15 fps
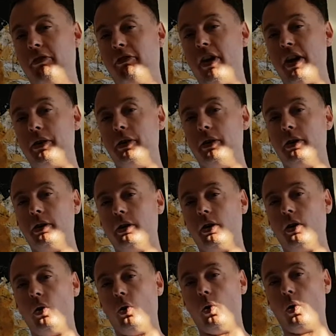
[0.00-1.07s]
feather
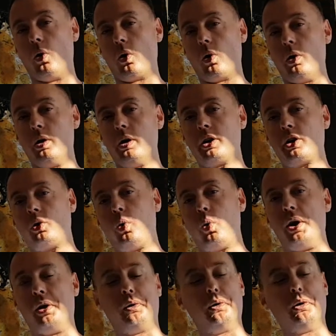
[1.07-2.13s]
or
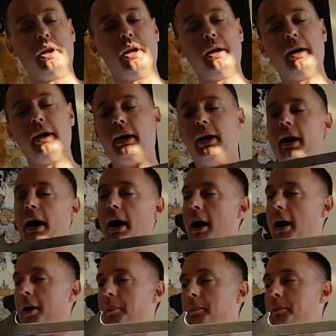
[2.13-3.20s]
quill.
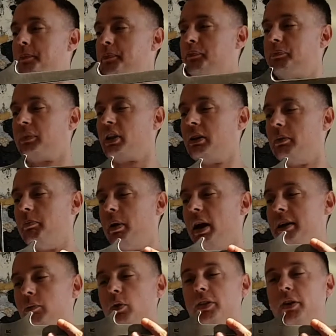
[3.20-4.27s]

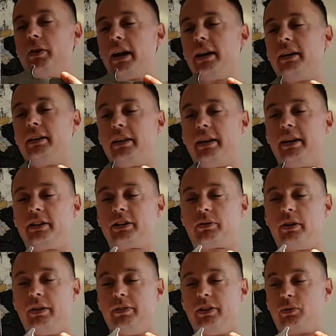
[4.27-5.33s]
But without getting into the
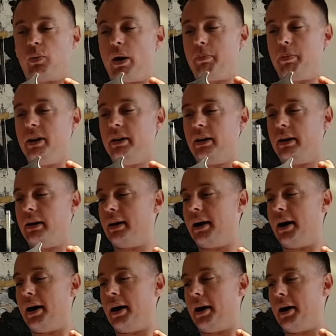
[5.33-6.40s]
history of this weapon,
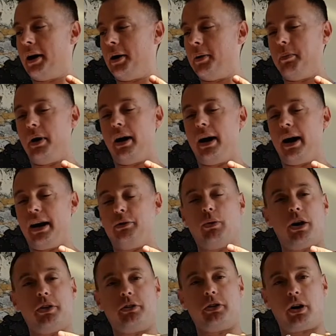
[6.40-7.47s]
I'd
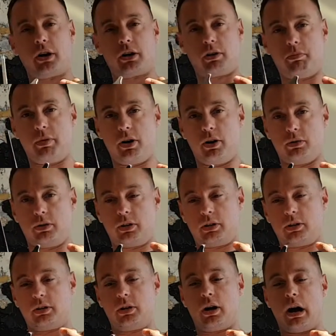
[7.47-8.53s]
rather talk about
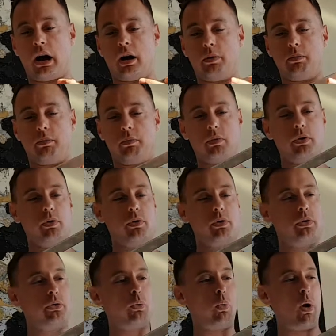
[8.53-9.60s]

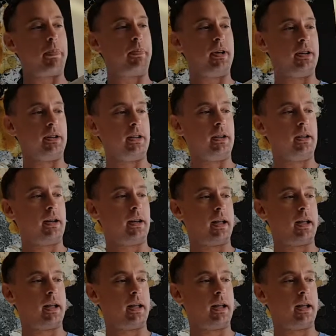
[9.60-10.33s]
the weapon